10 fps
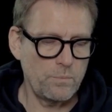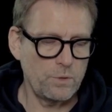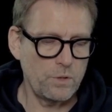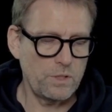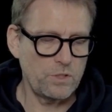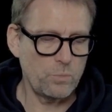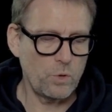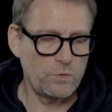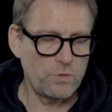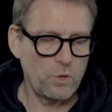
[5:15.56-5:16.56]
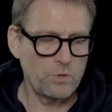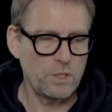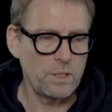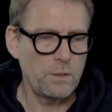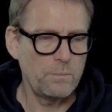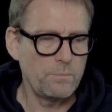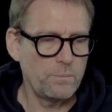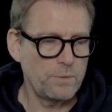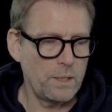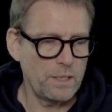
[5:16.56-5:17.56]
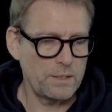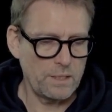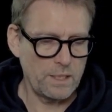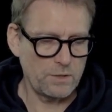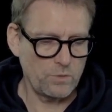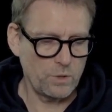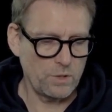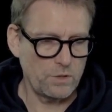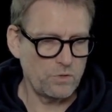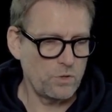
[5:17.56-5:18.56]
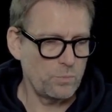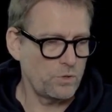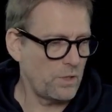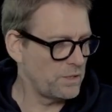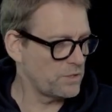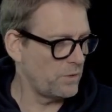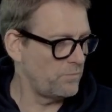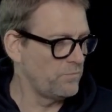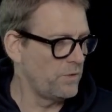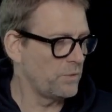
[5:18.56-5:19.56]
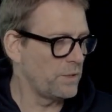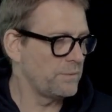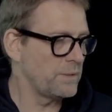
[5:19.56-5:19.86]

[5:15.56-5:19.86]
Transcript: There is a small float here that indicates whether the drip tray is overflowing.